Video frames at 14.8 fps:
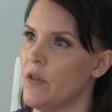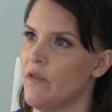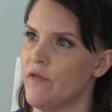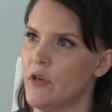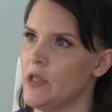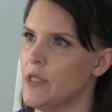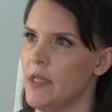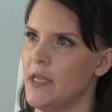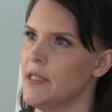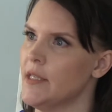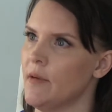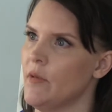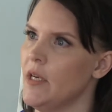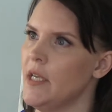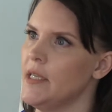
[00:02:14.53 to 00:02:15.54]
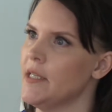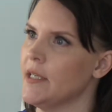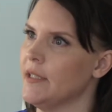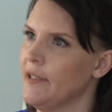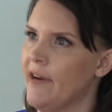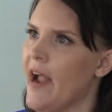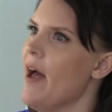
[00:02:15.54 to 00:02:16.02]
one of the first things that we need to
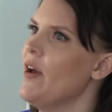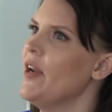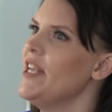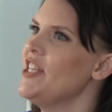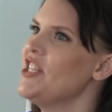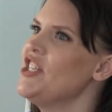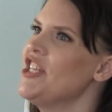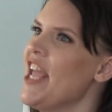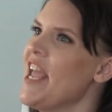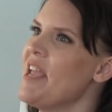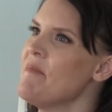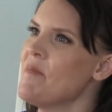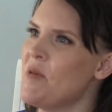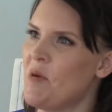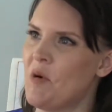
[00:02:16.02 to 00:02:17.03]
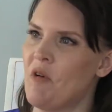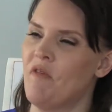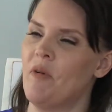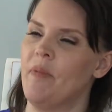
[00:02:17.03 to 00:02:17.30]
clear out is shame in order